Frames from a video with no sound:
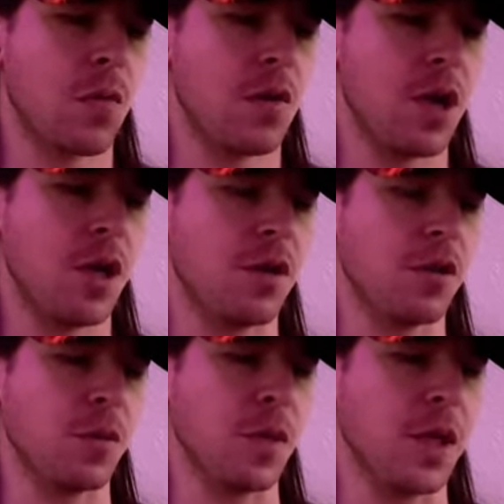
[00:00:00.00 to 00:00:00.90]
I
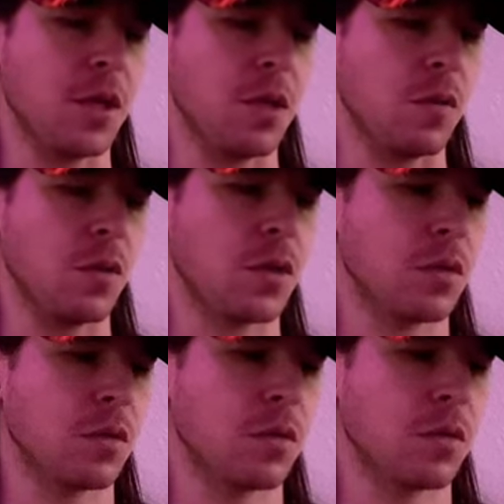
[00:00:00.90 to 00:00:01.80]
do, but I don't.
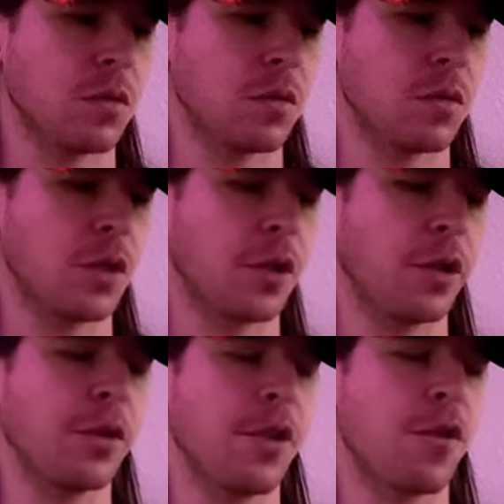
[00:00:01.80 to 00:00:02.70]
There's
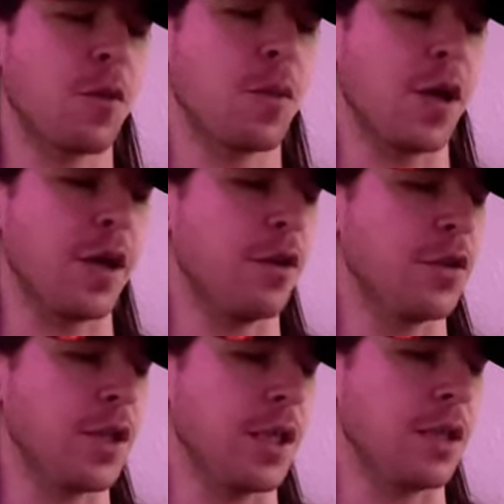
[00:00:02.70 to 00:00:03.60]
clearly third-party
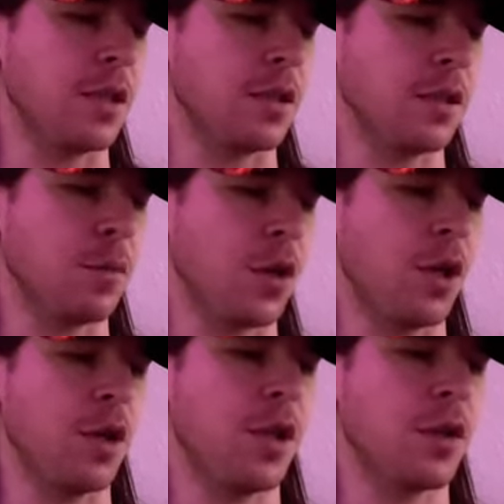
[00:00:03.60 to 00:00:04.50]
energy in this, Libra.
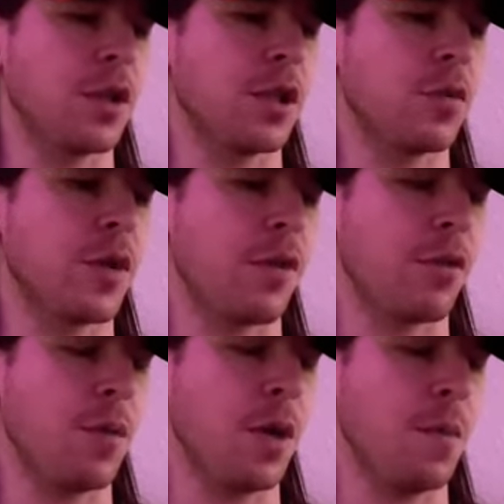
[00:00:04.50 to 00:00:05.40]
You're dealing with
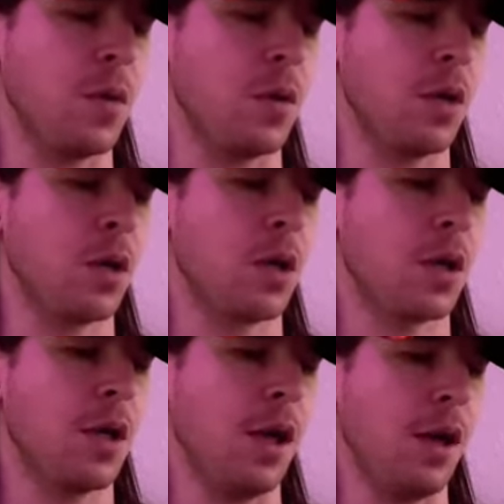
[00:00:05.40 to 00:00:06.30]
three people.
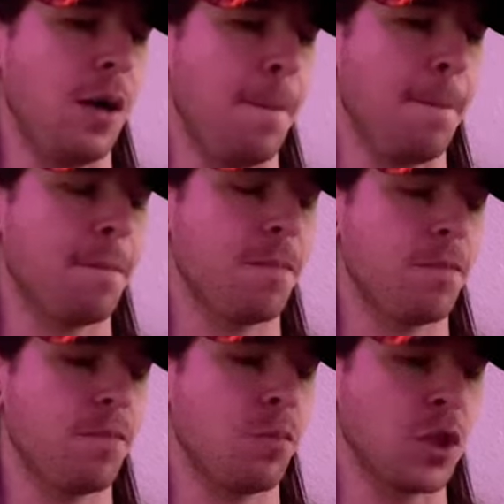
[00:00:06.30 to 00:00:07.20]

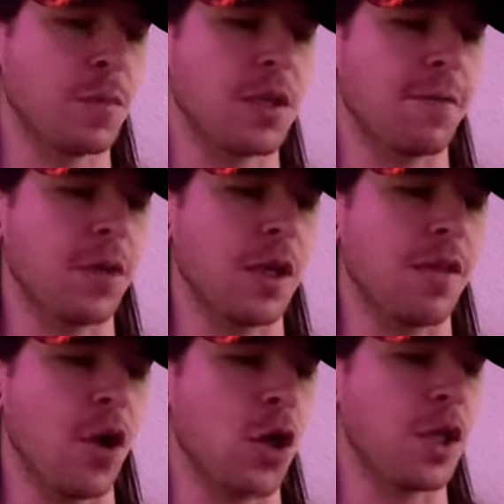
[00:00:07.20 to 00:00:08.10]
More specifically,
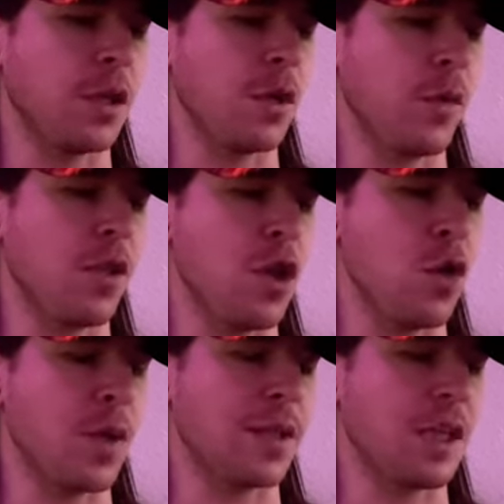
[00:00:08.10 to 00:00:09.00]
they're dealing with
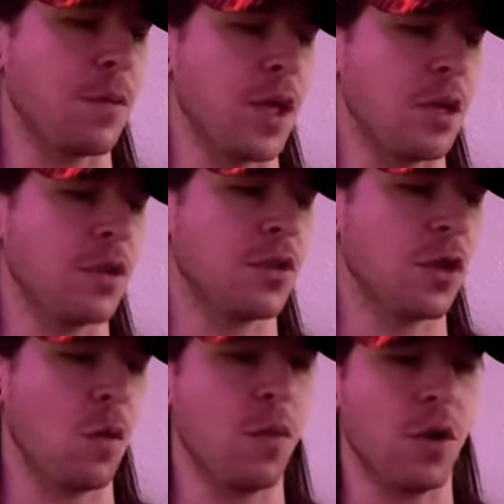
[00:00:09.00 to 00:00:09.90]
you and someone else,
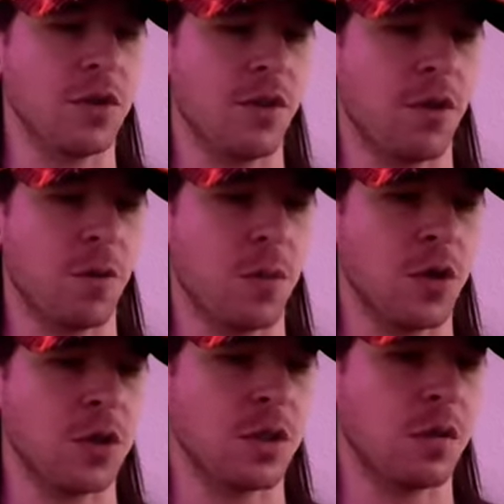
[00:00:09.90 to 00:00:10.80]
so there's the third
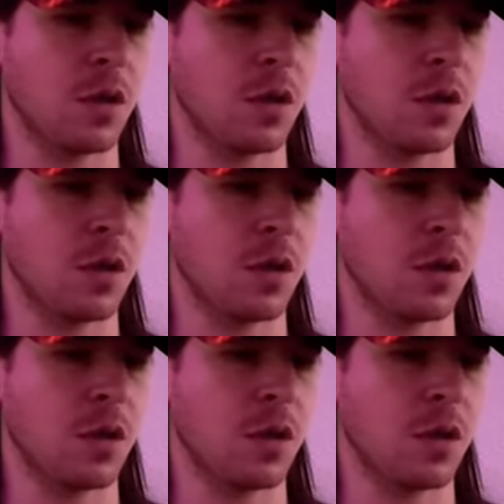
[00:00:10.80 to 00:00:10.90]
person.